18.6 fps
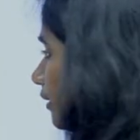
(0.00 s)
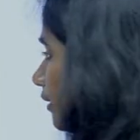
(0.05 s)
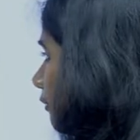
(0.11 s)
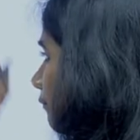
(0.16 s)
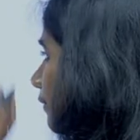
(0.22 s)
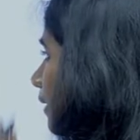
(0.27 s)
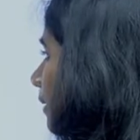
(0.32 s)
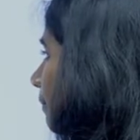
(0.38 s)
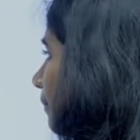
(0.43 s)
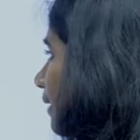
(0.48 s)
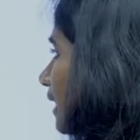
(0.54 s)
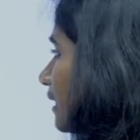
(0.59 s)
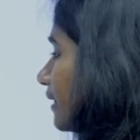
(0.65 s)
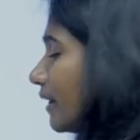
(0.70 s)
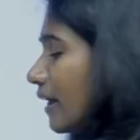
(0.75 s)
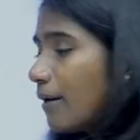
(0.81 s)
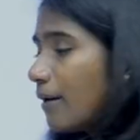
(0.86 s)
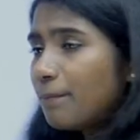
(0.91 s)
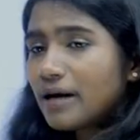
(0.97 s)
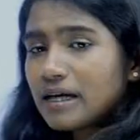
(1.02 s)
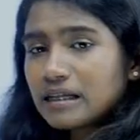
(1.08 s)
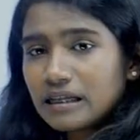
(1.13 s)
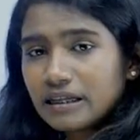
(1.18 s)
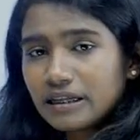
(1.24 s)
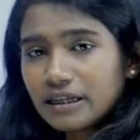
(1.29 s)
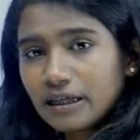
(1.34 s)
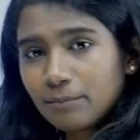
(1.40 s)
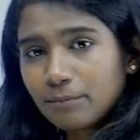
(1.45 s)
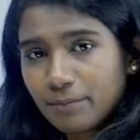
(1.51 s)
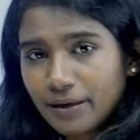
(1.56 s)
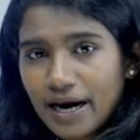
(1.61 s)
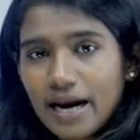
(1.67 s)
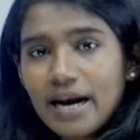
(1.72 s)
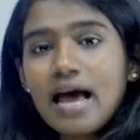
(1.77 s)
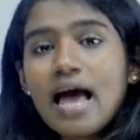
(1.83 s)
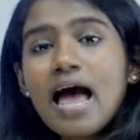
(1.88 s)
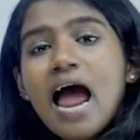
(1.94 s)
different parts that are present in
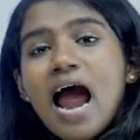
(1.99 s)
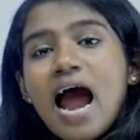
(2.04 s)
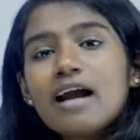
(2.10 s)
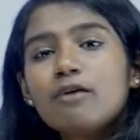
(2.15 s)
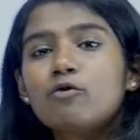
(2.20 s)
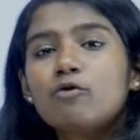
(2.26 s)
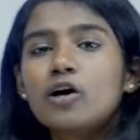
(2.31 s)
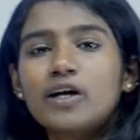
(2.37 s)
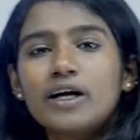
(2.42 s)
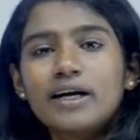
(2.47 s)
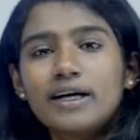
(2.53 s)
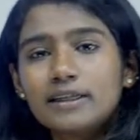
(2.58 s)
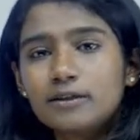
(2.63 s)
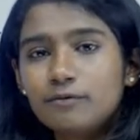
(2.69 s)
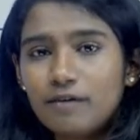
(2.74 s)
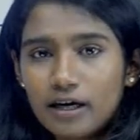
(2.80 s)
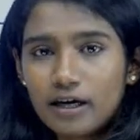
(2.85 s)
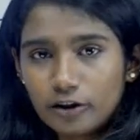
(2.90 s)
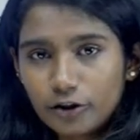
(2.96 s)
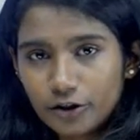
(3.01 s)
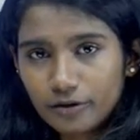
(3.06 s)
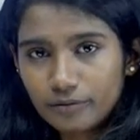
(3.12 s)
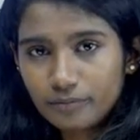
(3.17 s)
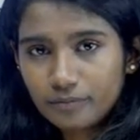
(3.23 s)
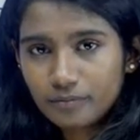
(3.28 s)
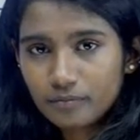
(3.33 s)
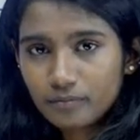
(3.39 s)
brain and what are its functions.